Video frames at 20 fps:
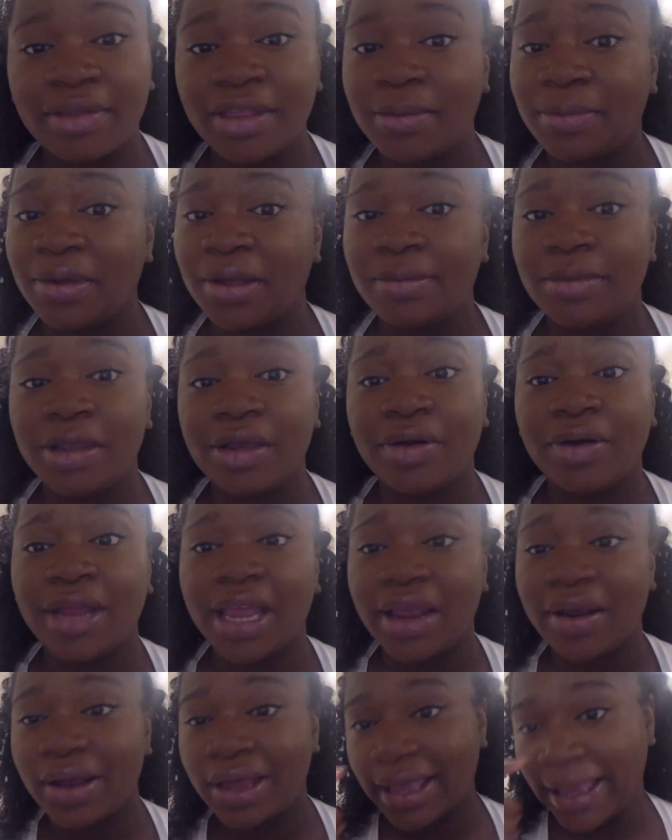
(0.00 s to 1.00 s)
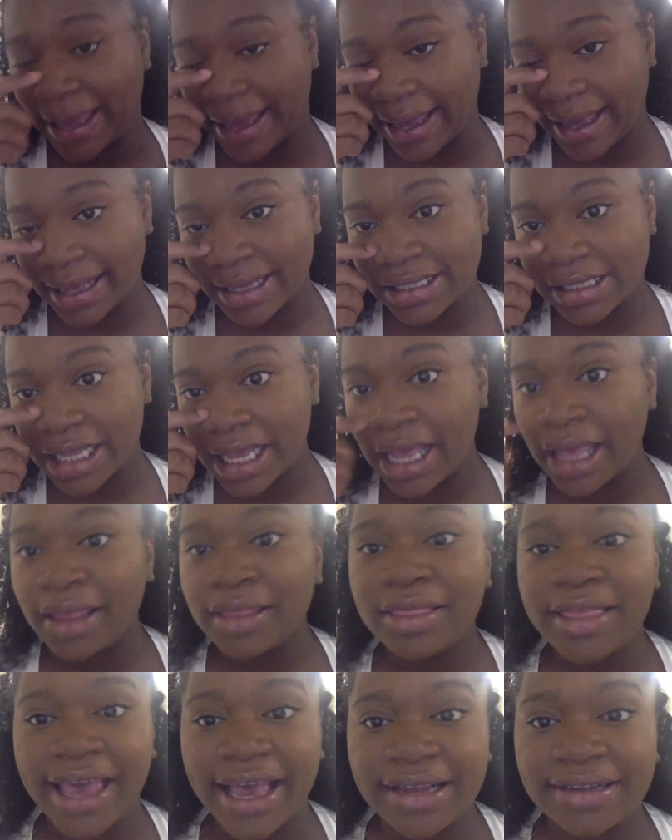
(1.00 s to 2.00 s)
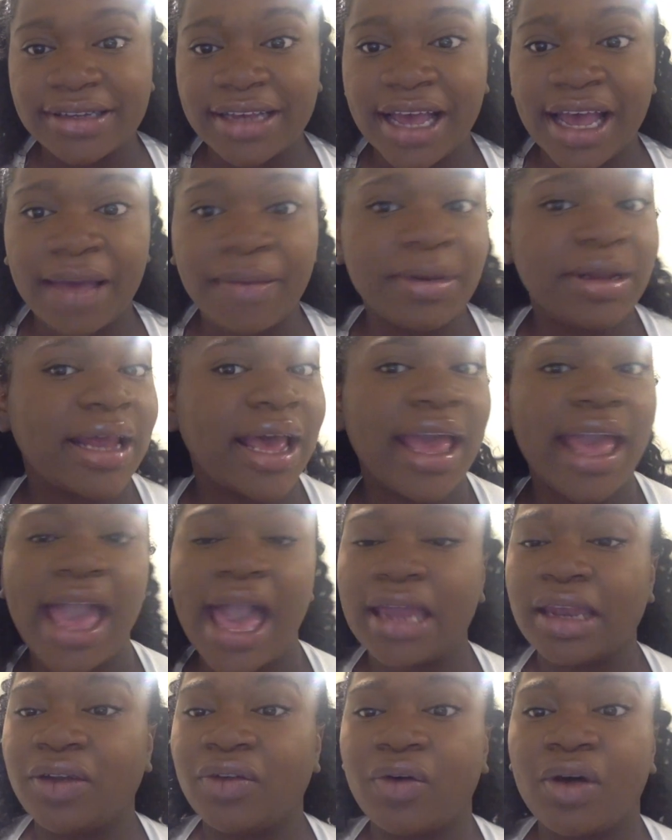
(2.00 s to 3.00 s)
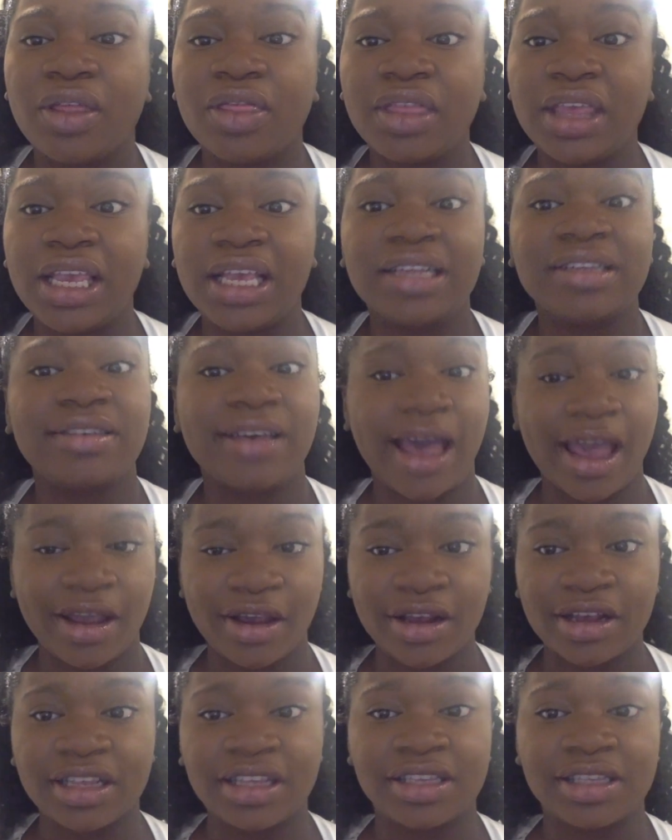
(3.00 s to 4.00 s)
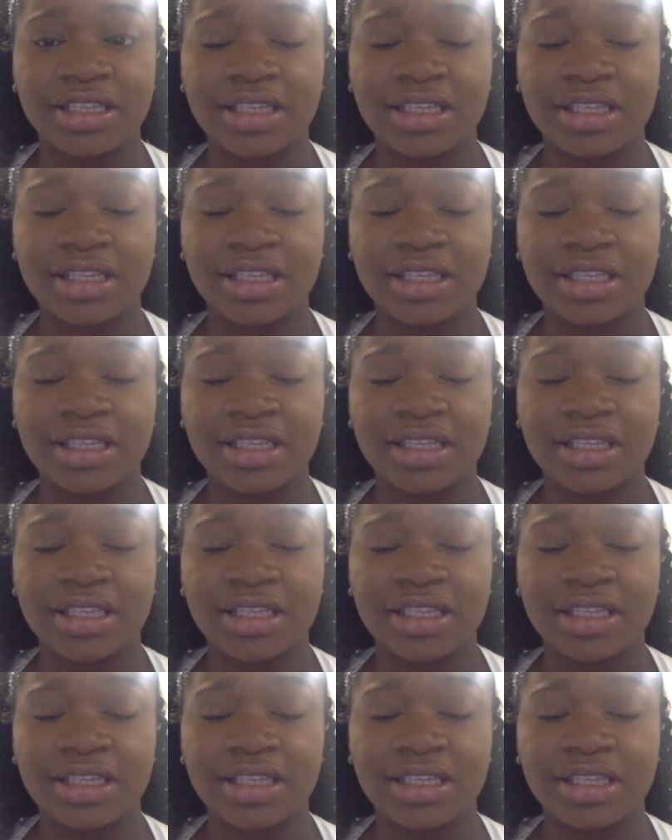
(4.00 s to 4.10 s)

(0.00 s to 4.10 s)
They put me on air and gas that time, and I had it on the entire